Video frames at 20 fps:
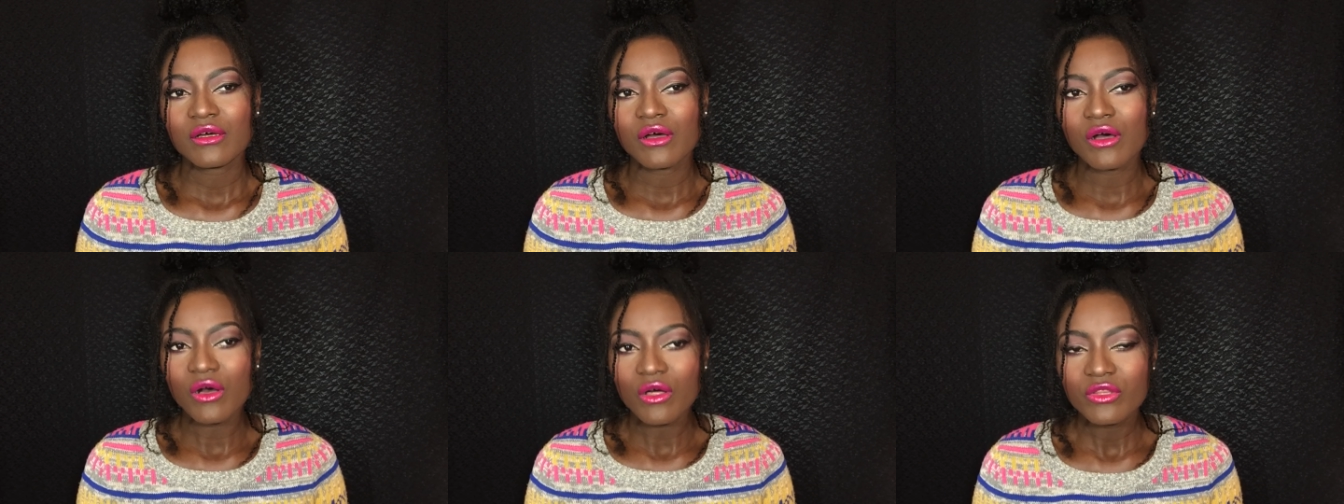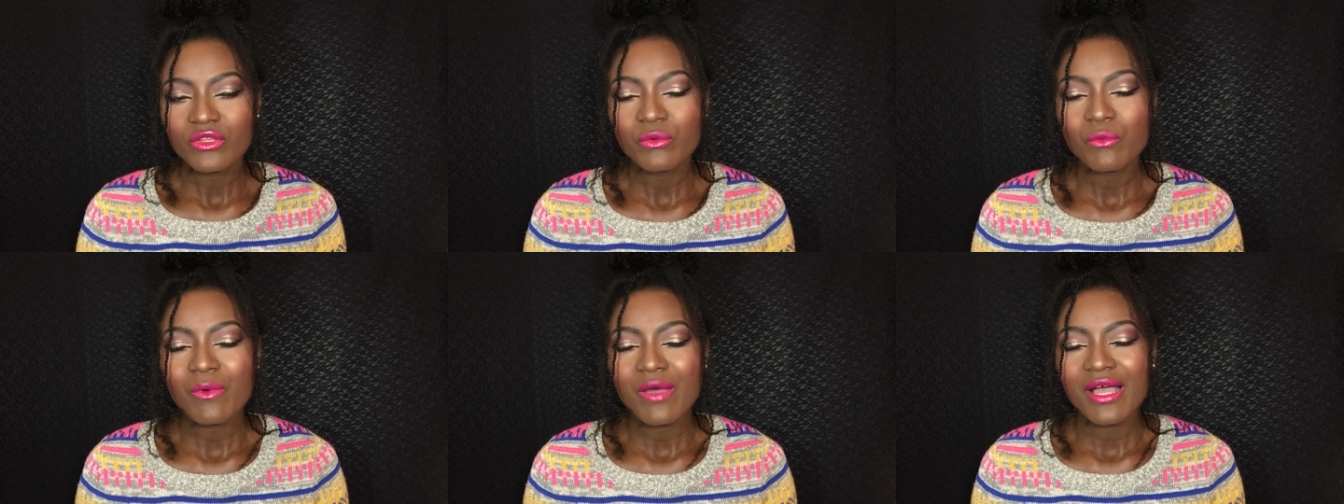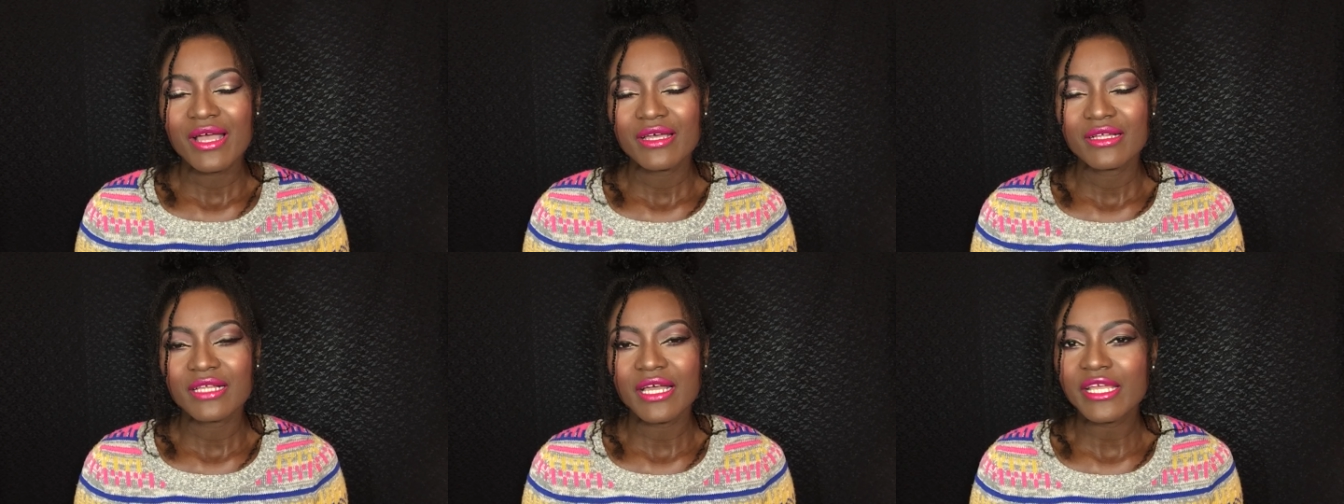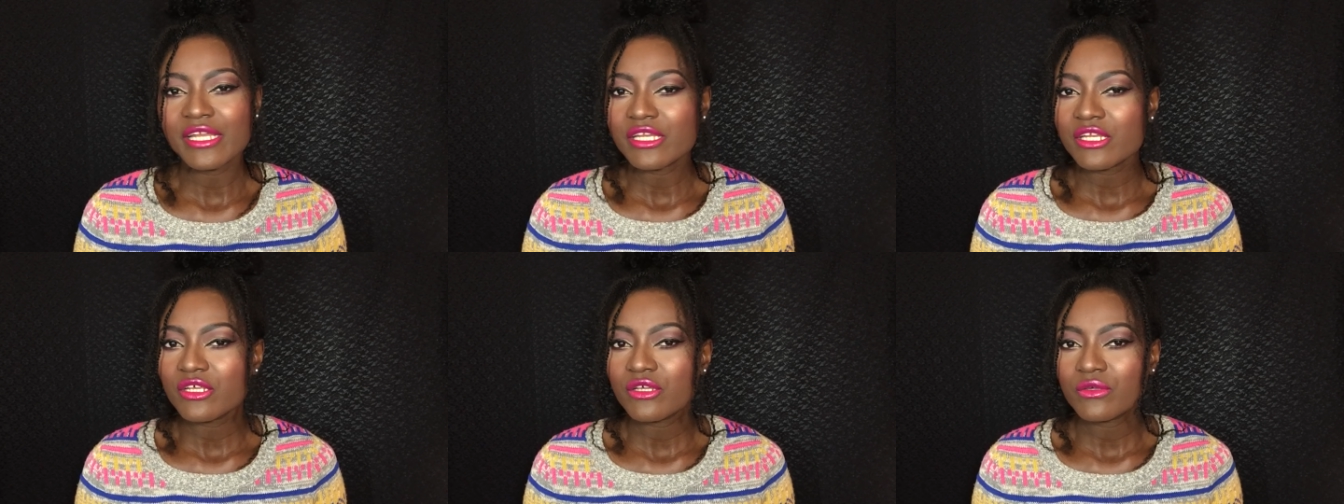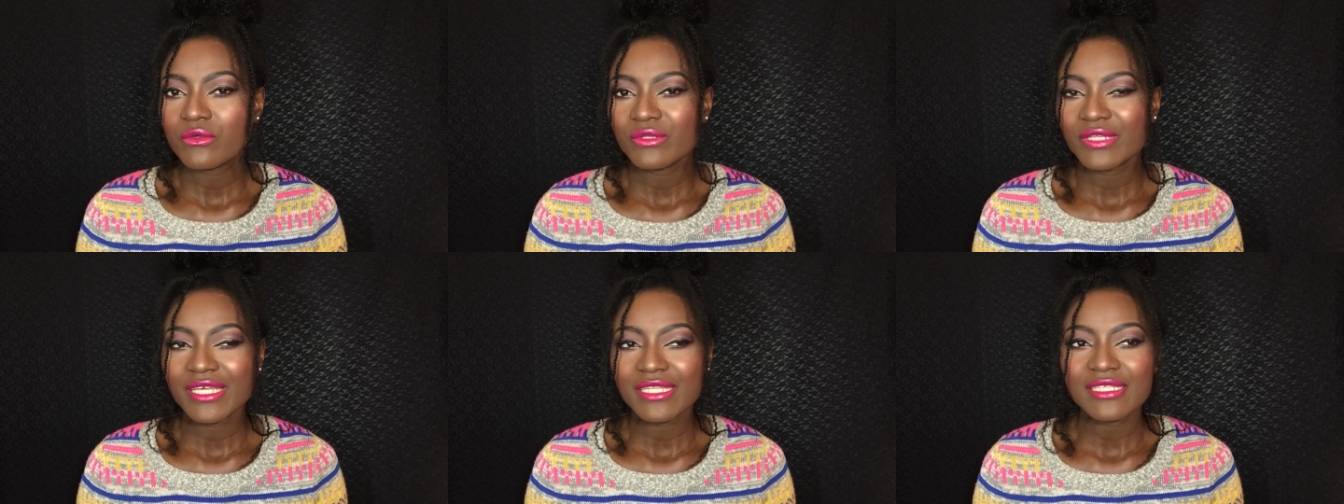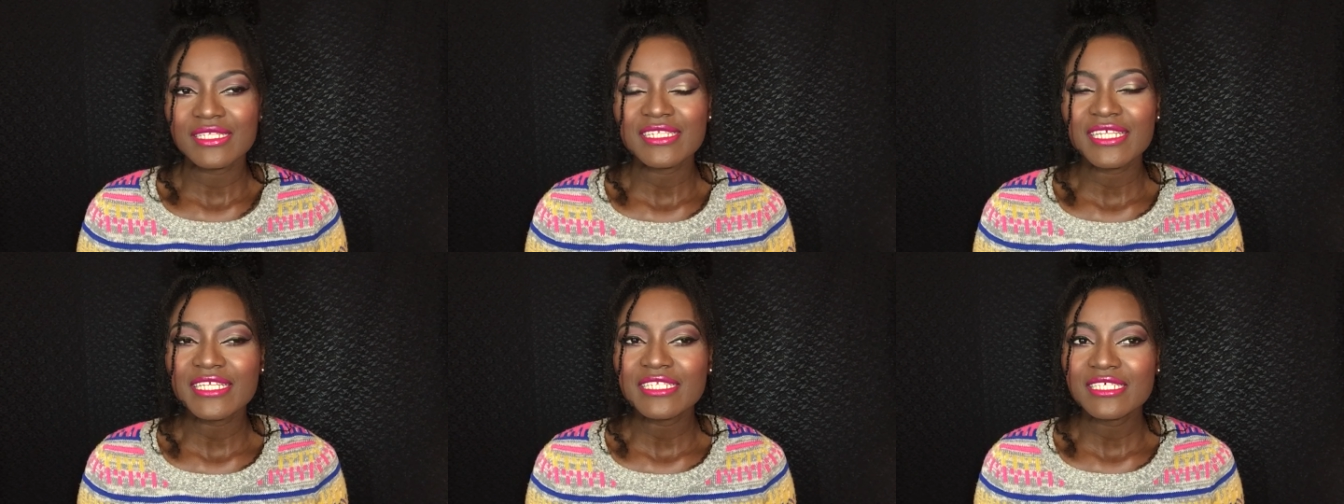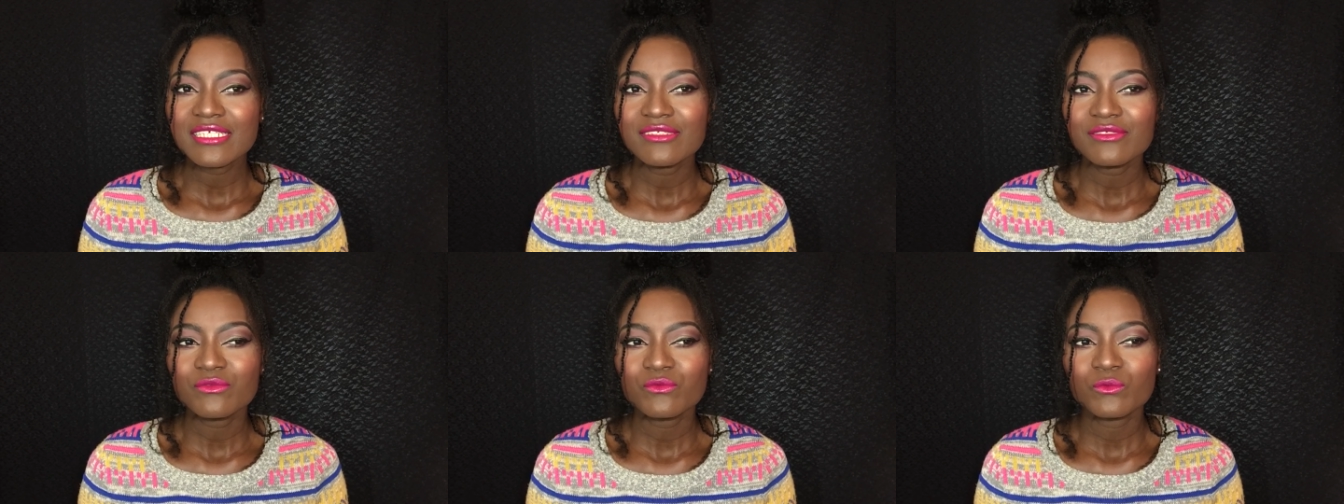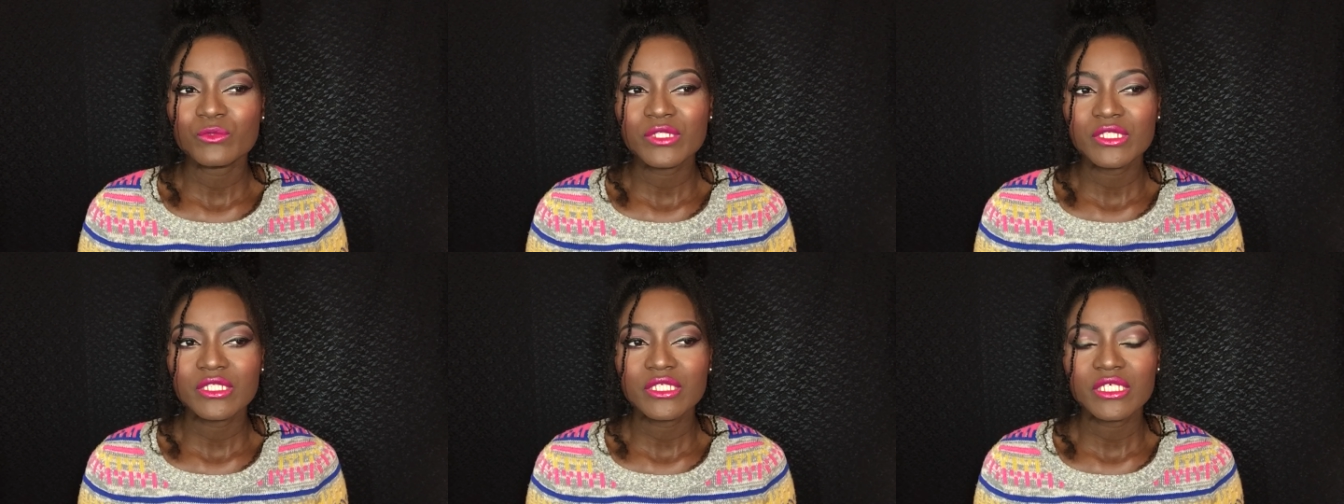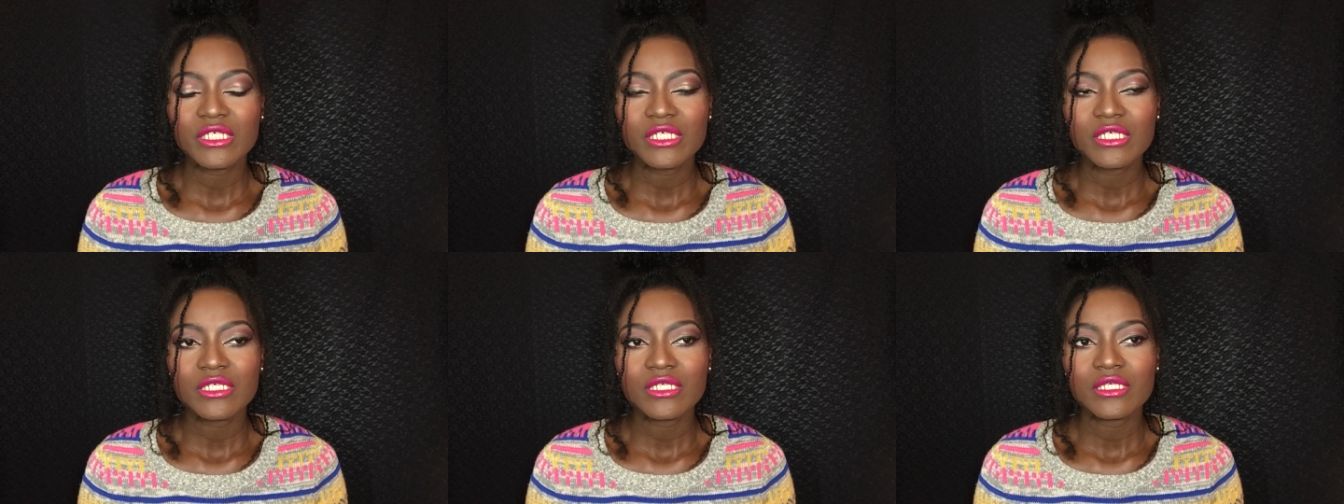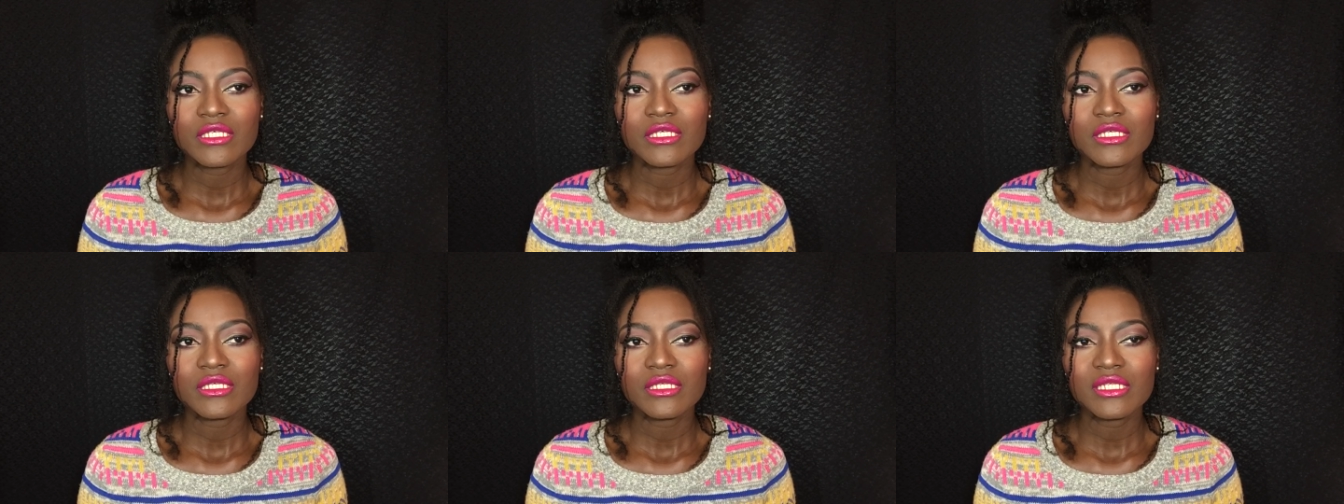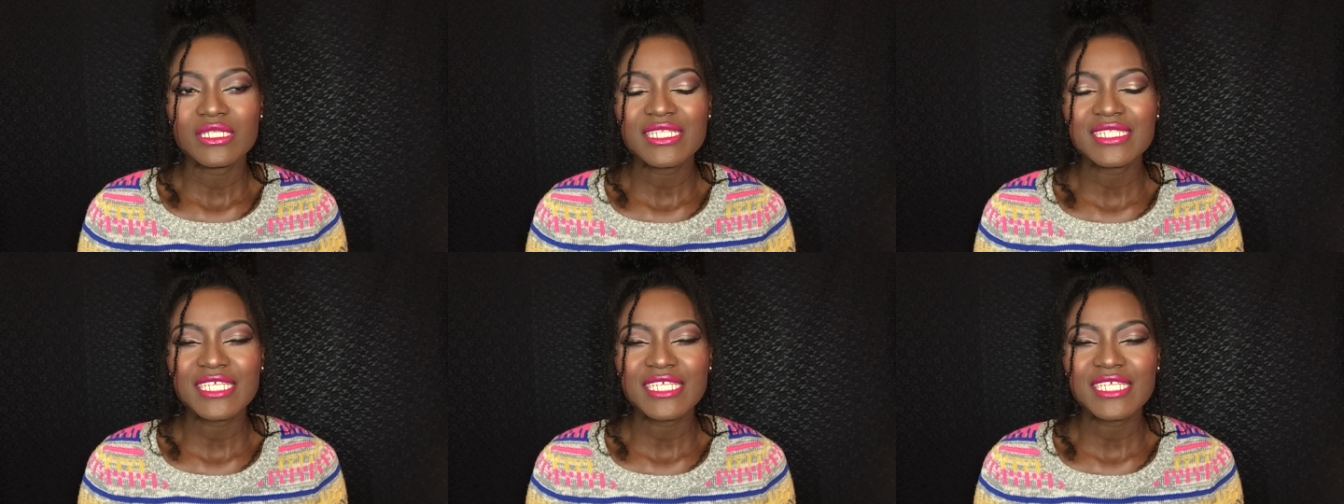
all the while I knew that they didn't really,